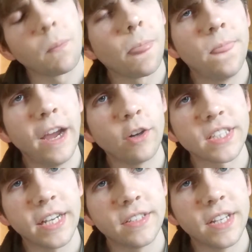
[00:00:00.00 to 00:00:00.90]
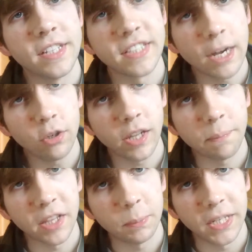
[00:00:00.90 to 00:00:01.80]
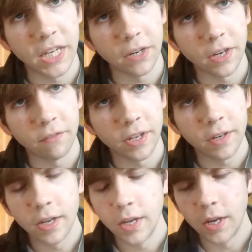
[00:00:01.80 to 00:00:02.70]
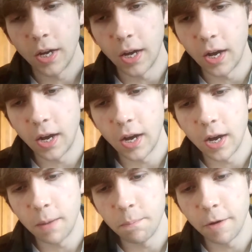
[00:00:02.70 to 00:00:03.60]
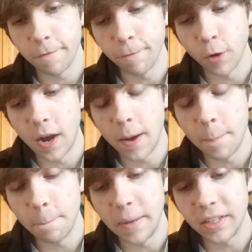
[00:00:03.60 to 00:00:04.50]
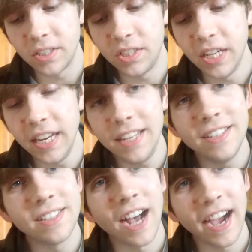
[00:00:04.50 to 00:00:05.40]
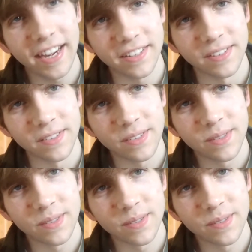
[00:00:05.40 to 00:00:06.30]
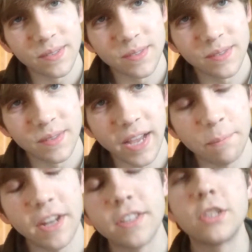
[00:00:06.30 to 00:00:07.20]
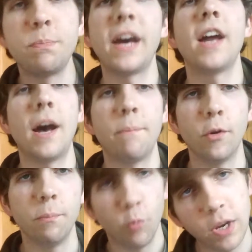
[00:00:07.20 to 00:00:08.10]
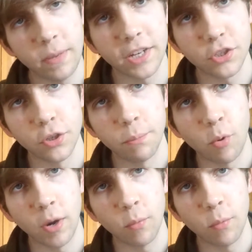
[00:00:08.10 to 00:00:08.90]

There is a sound clip at the beginning of it, from Teen Titans, but it's sped up or remixed to the point